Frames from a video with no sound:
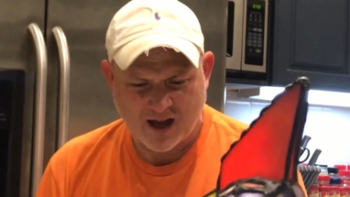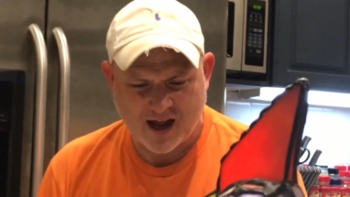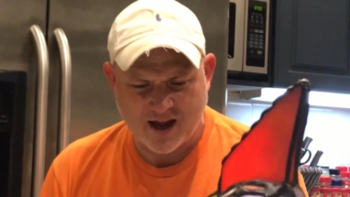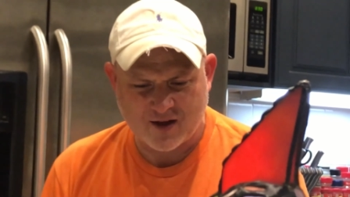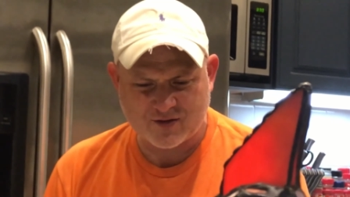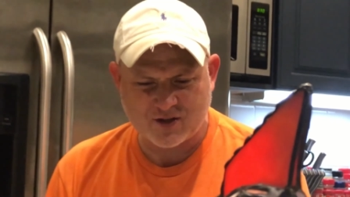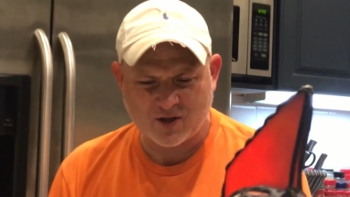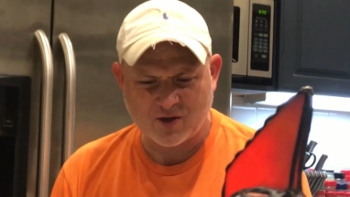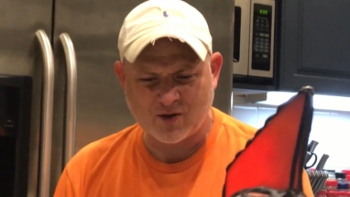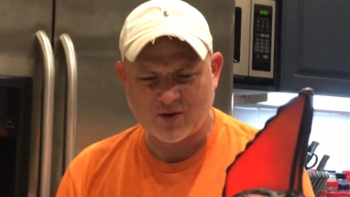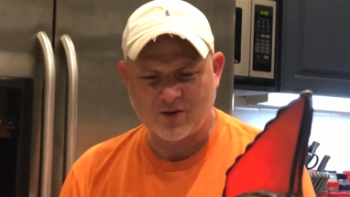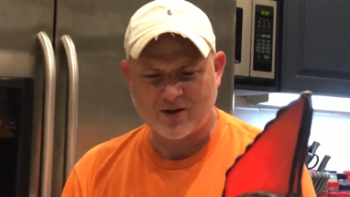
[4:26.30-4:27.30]
How
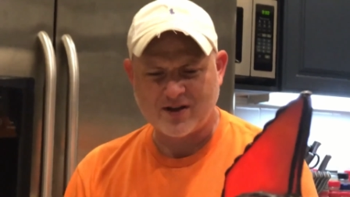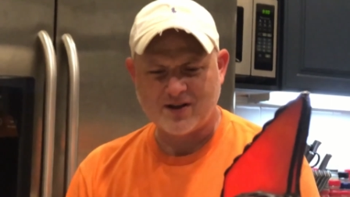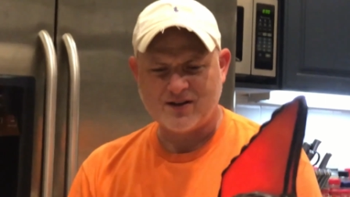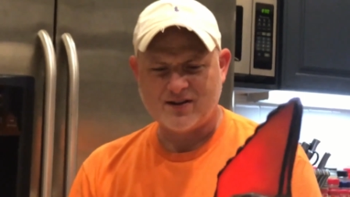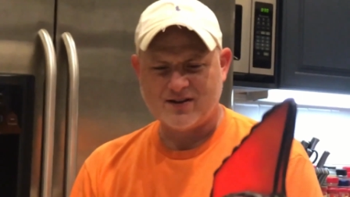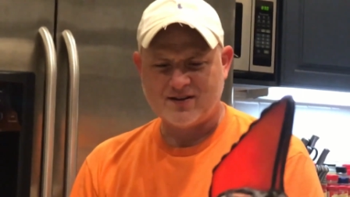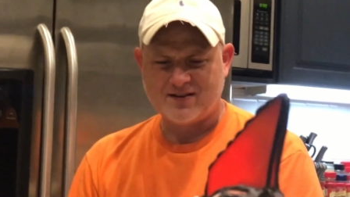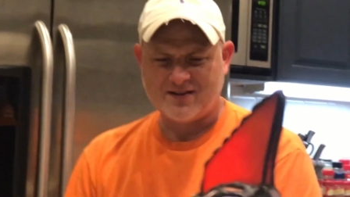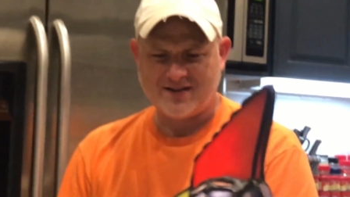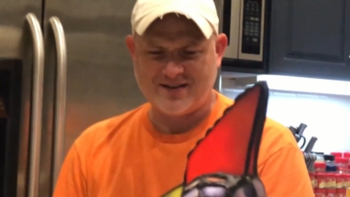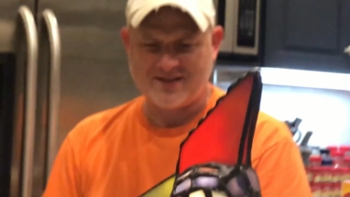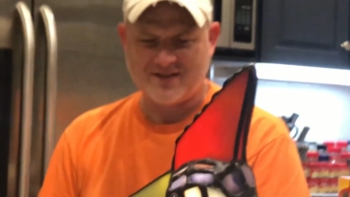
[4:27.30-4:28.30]
to
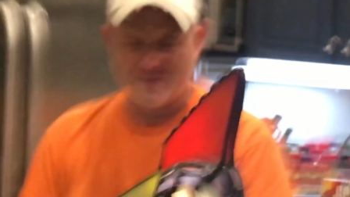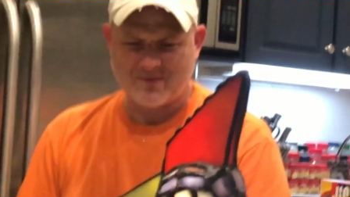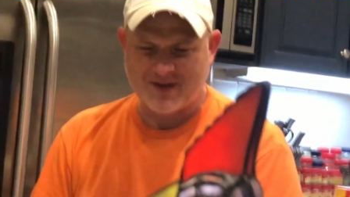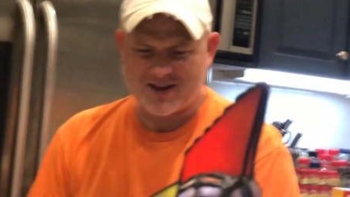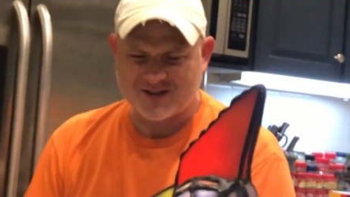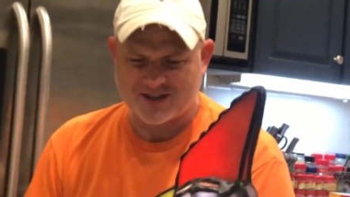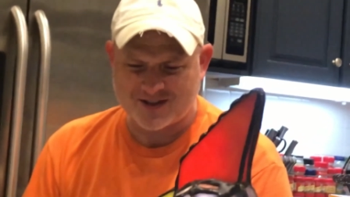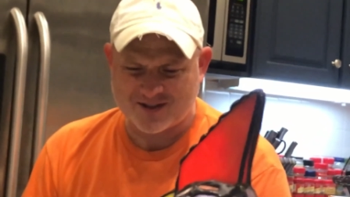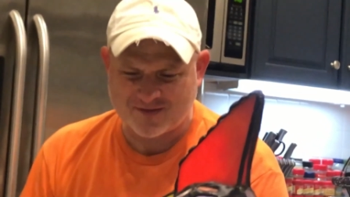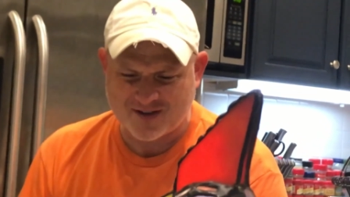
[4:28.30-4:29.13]
the basics of